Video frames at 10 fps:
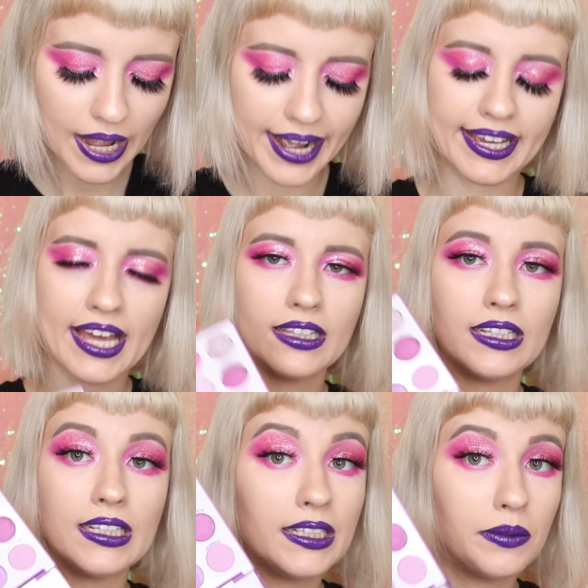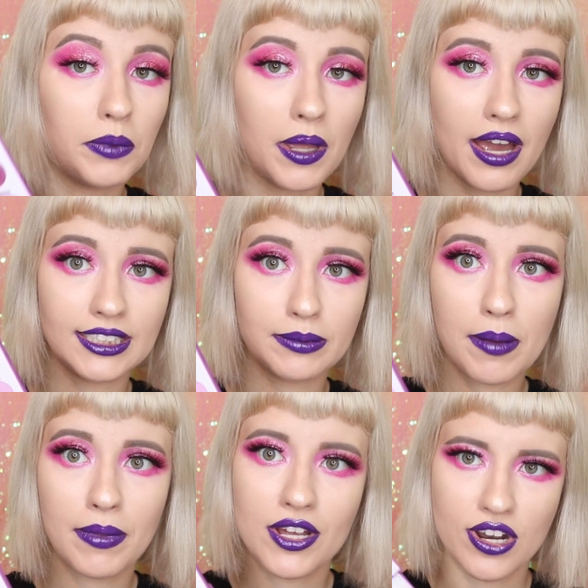Again, it's
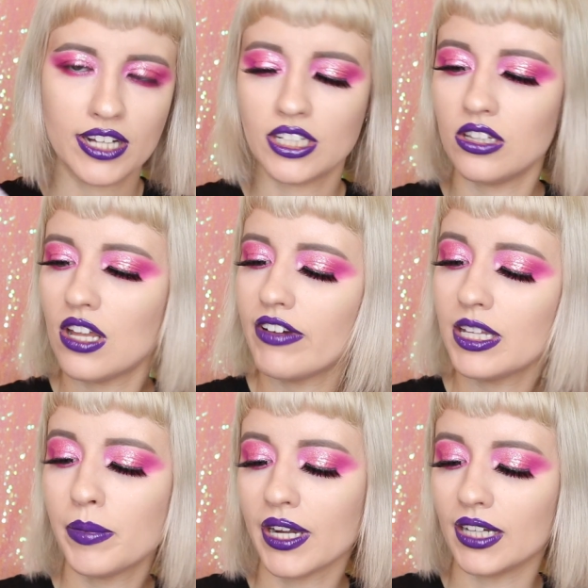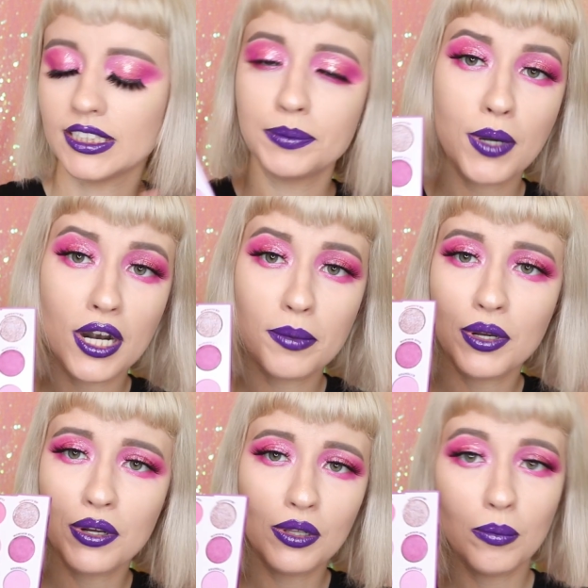my pleasure. I also love it because it's
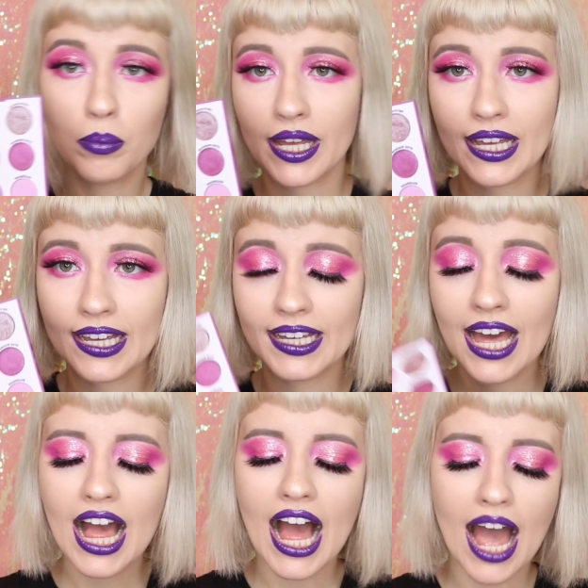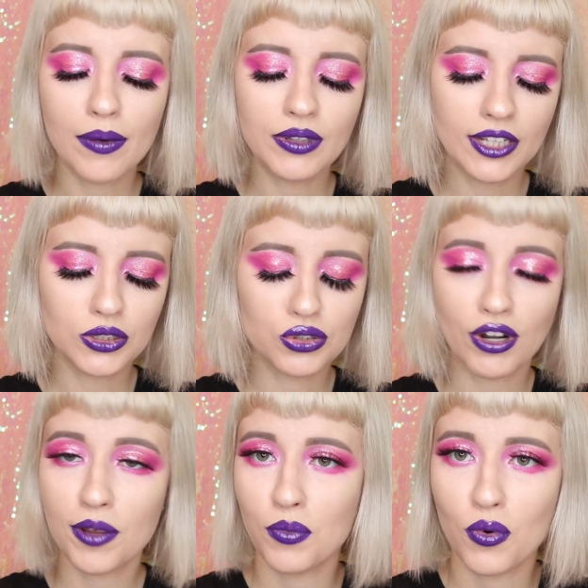purple, pink. I would like to
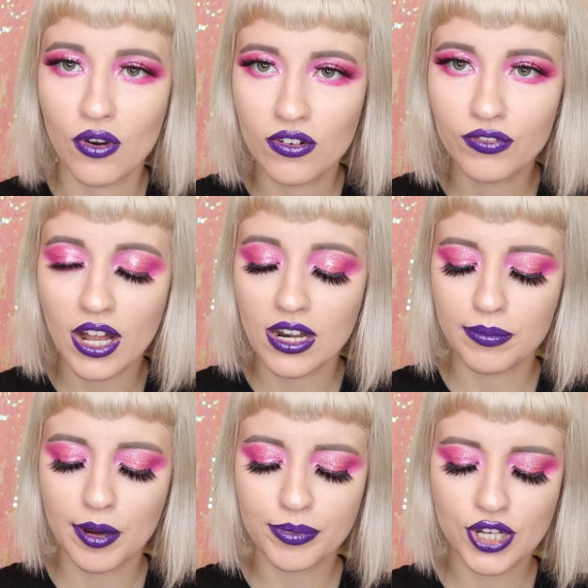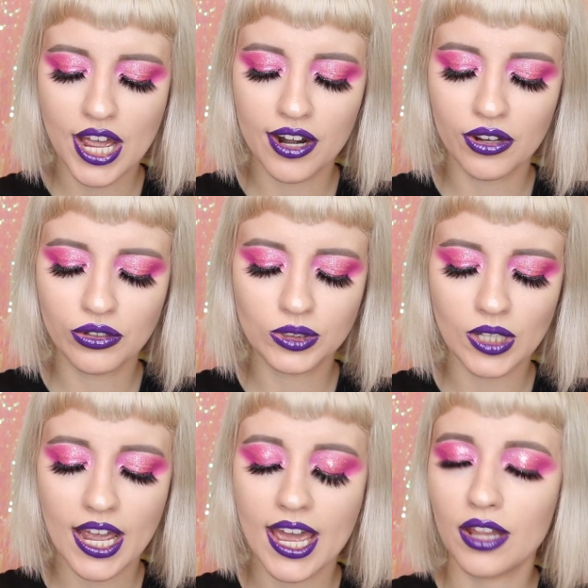try more of ColourPop shadows
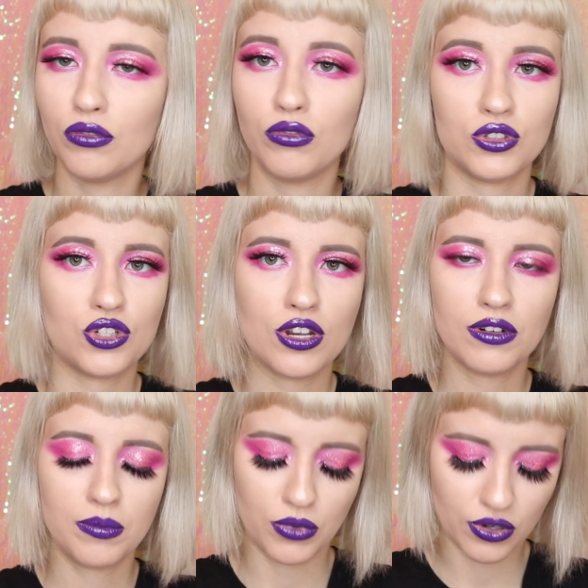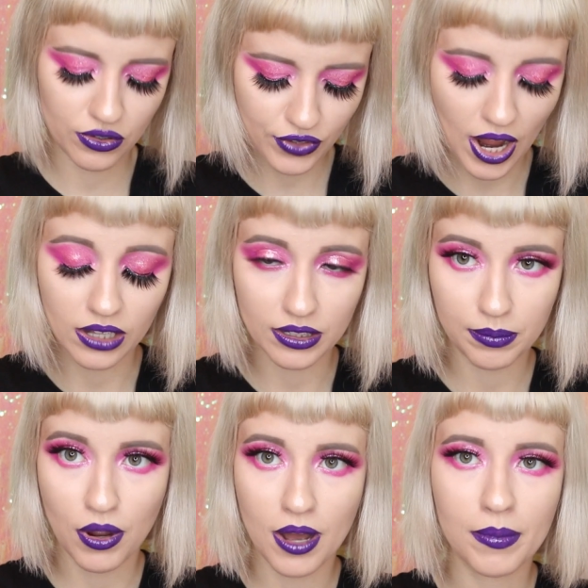and in general more of
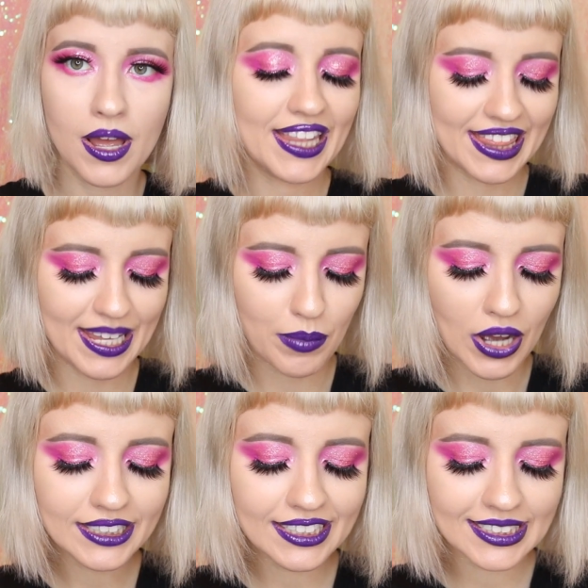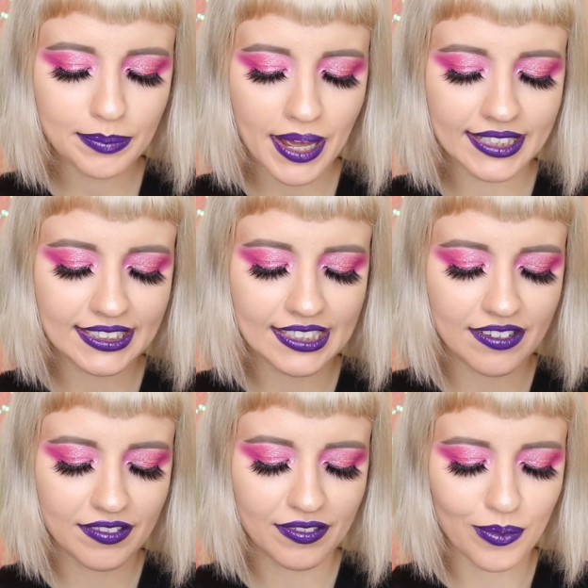ColourPop. The most
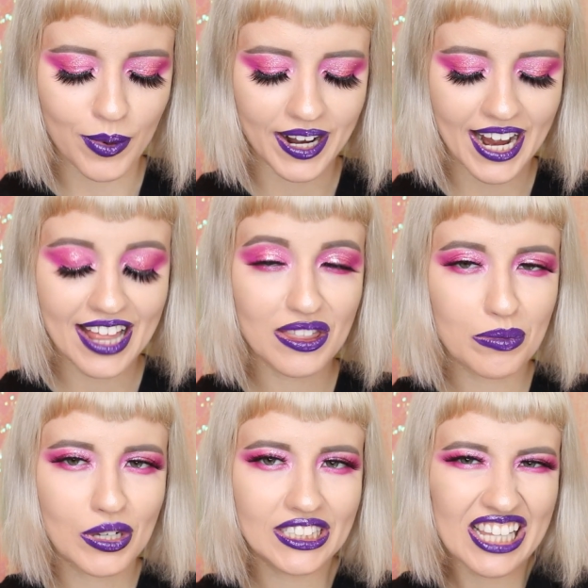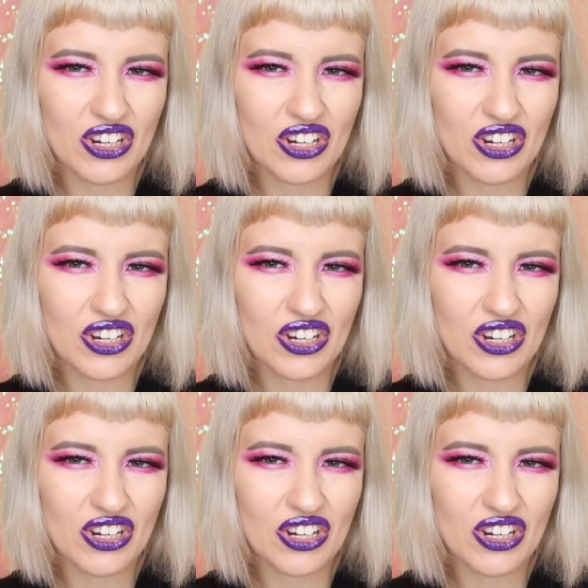expensive one and the most